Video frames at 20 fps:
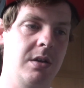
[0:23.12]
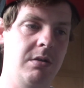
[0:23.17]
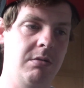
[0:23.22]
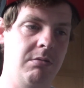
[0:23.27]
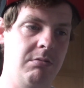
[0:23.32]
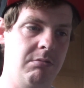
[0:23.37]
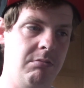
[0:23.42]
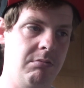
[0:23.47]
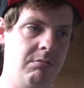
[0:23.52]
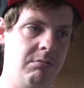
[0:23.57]

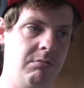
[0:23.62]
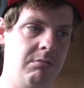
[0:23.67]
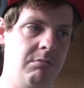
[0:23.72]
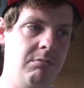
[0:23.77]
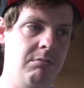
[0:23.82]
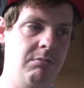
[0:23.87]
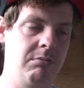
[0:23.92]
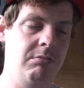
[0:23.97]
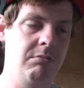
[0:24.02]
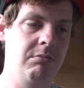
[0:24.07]

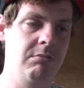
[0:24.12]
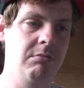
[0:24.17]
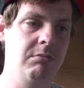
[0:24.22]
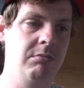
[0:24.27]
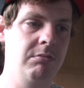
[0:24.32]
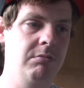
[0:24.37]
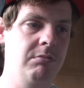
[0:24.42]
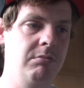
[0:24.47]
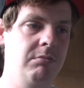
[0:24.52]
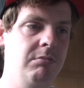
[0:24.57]

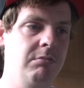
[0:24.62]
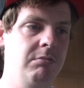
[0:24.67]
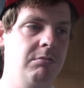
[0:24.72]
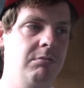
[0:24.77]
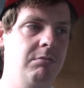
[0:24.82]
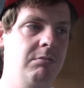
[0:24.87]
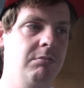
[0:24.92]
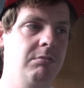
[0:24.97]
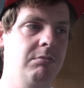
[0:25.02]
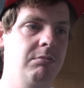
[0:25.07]

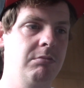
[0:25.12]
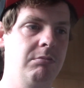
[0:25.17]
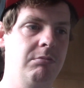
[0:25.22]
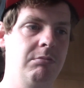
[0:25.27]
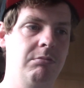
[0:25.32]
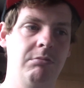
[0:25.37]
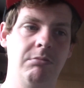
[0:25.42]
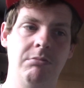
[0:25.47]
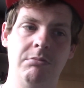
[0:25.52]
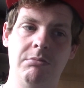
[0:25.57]
Nothing is said.